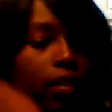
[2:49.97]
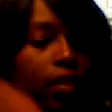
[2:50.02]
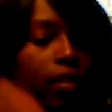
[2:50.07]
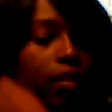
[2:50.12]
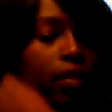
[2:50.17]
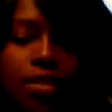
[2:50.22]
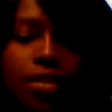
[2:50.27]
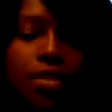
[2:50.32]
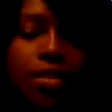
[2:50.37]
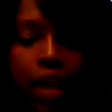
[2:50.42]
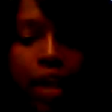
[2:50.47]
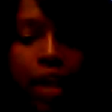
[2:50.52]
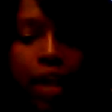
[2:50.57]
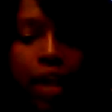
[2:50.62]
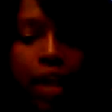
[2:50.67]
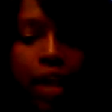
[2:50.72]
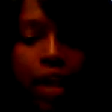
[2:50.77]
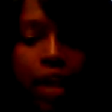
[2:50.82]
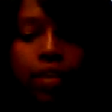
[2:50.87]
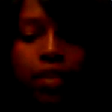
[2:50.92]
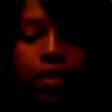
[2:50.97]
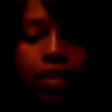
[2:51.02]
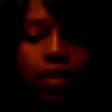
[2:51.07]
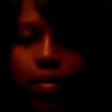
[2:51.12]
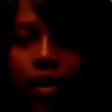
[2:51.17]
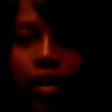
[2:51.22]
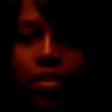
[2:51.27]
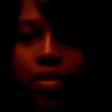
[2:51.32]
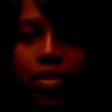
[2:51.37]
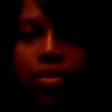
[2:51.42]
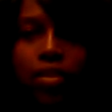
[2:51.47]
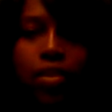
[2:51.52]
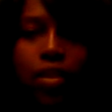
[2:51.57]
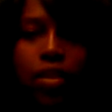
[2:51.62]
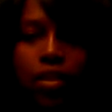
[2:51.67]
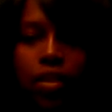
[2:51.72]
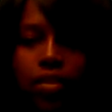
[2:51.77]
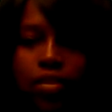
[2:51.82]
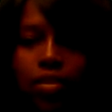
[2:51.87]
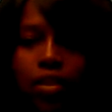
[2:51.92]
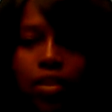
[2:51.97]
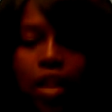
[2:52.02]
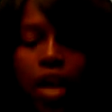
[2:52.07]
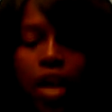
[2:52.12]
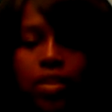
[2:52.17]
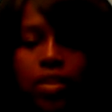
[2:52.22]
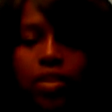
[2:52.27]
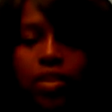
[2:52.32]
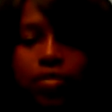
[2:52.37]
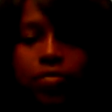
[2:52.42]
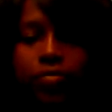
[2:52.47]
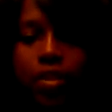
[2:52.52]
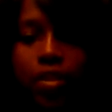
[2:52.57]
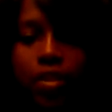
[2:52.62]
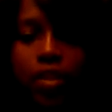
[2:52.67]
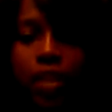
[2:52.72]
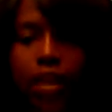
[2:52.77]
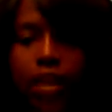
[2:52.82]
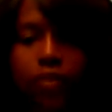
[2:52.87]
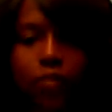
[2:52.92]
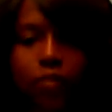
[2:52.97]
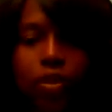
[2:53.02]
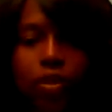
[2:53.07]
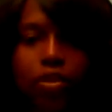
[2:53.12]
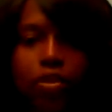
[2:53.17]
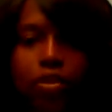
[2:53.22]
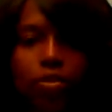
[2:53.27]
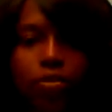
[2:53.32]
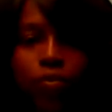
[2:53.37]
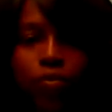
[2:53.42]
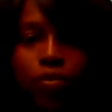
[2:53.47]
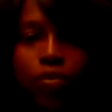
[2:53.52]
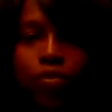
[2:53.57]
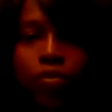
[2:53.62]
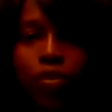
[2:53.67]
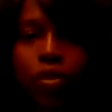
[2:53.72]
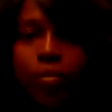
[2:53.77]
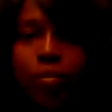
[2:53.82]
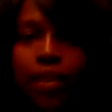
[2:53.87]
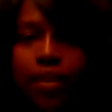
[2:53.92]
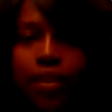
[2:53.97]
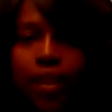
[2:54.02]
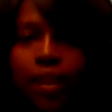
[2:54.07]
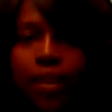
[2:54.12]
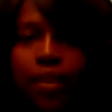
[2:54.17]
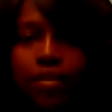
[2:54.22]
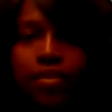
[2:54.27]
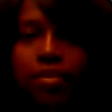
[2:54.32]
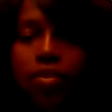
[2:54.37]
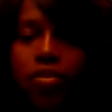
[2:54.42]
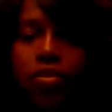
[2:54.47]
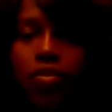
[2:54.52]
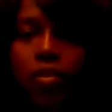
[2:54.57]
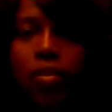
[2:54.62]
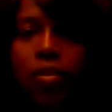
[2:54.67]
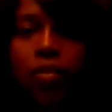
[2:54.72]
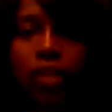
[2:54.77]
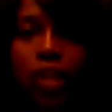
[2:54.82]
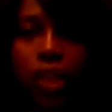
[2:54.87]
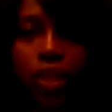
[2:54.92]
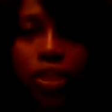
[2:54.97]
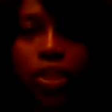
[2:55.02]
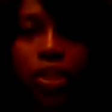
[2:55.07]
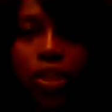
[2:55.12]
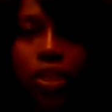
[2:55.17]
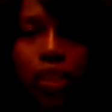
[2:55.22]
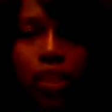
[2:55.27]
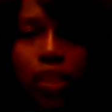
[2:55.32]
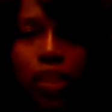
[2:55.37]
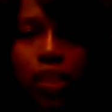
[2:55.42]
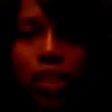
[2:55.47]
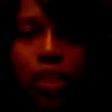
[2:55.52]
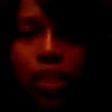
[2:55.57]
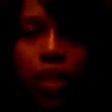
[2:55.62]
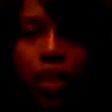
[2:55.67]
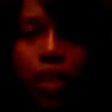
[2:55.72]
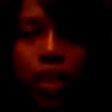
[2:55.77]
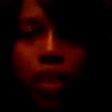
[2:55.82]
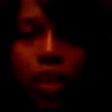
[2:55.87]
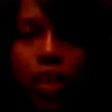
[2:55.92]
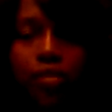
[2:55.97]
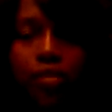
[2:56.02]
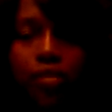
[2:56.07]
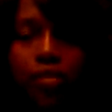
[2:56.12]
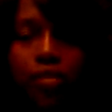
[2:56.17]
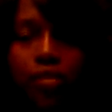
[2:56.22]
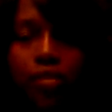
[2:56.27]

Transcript: talk about, and it's a lot different than what you would normally taste in your own kitchen from day to day.